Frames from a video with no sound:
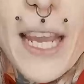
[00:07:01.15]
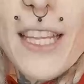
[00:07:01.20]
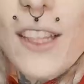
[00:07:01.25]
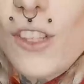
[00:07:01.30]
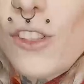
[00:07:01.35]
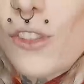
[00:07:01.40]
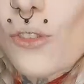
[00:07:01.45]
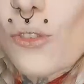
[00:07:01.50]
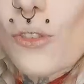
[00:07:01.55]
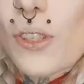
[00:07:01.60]

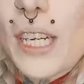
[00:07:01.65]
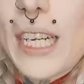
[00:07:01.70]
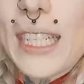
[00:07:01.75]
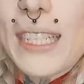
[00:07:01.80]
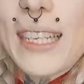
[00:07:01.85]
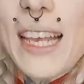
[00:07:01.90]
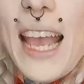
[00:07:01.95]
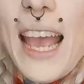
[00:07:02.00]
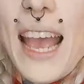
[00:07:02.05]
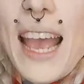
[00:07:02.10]
Paint the
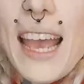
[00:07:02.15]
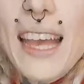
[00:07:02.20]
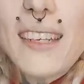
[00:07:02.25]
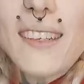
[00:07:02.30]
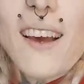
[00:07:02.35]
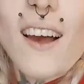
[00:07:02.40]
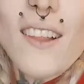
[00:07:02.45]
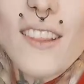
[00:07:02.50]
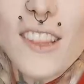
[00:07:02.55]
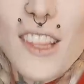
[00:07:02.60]
Streets,
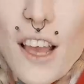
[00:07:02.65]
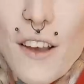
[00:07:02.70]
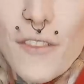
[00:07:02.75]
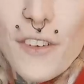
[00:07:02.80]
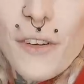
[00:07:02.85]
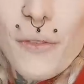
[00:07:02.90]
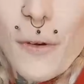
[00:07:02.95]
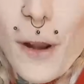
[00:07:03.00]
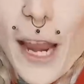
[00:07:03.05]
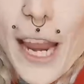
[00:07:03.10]
and
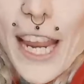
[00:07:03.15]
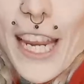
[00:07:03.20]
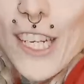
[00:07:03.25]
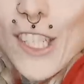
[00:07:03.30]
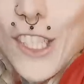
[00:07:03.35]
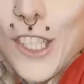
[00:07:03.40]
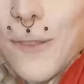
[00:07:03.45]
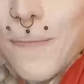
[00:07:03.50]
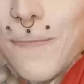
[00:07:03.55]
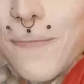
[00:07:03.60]
Love and
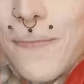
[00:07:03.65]
Rage.